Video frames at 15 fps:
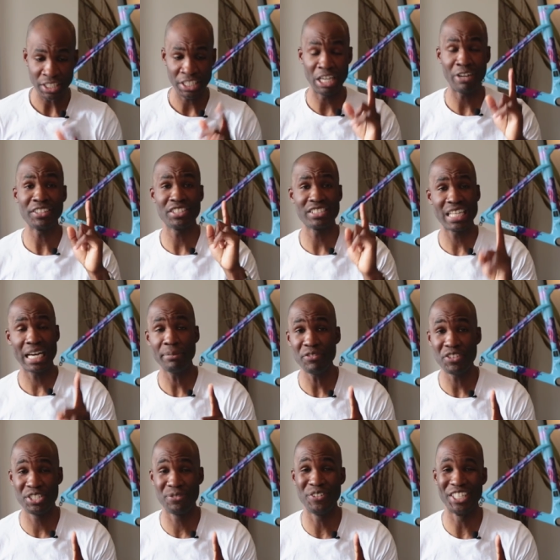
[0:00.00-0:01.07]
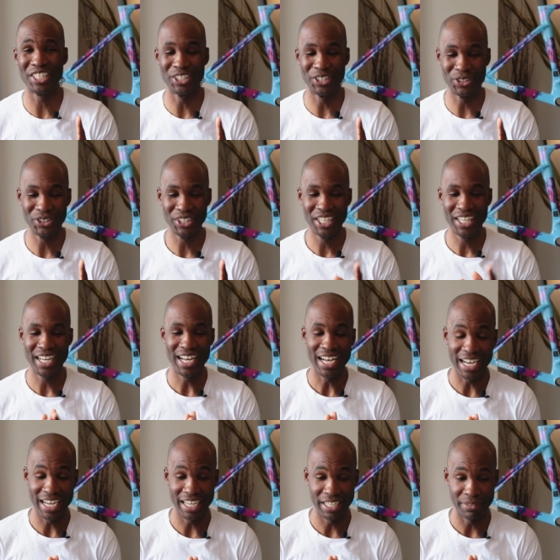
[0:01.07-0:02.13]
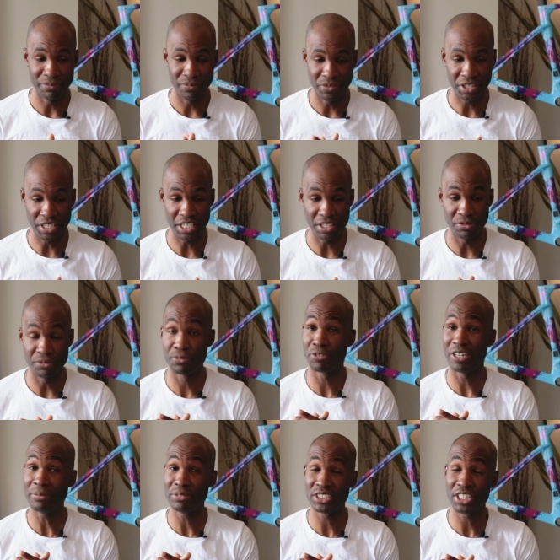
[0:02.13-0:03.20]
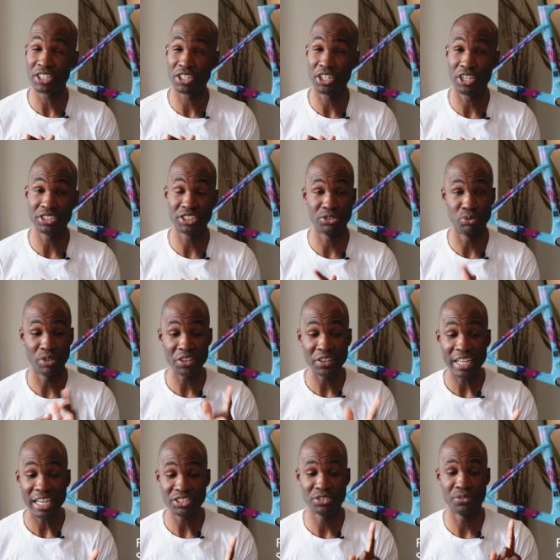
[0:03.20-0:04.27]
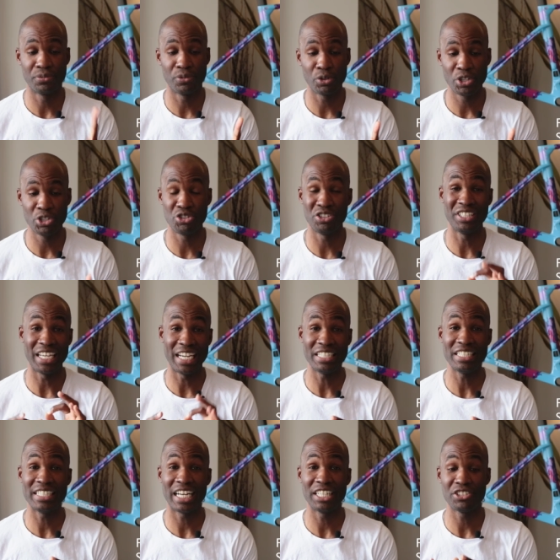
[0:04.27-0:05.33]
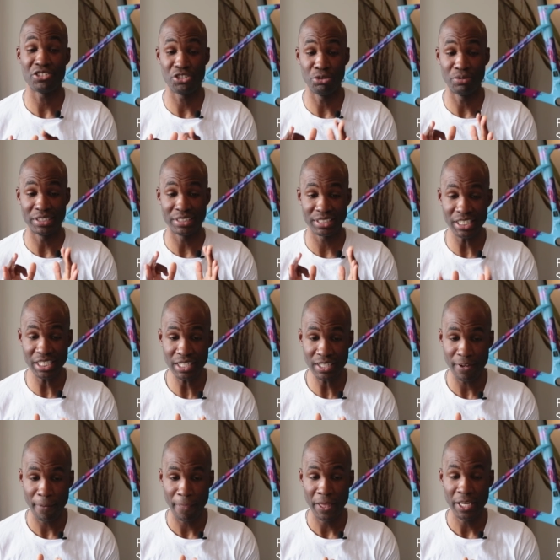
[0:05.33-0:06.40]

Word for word: Now at the time of this video, uh, the frame set costs $1,480 USD.